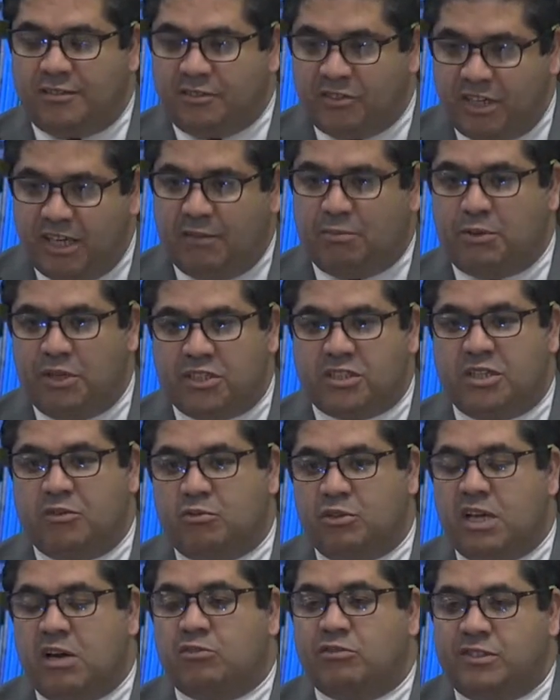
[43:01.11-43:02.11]
real picture
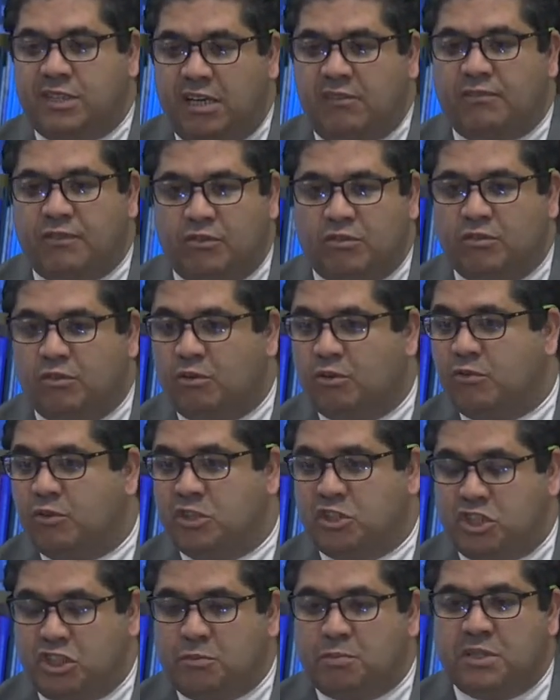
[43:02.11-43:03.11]
with our cell phone or
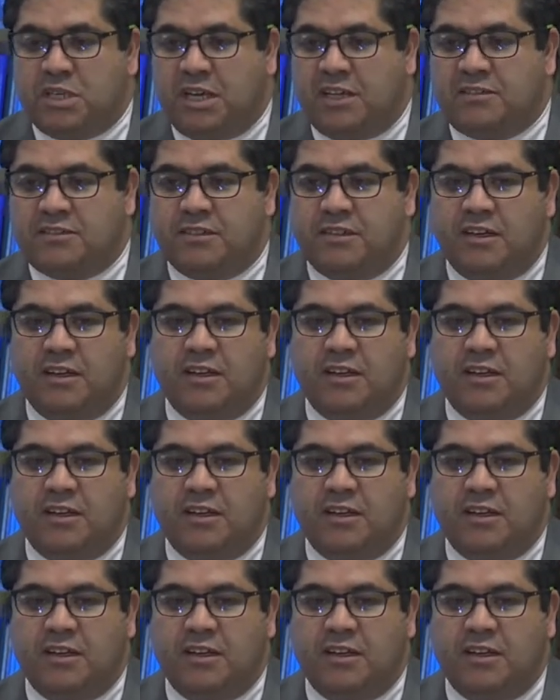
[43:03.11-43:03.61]
with GPS.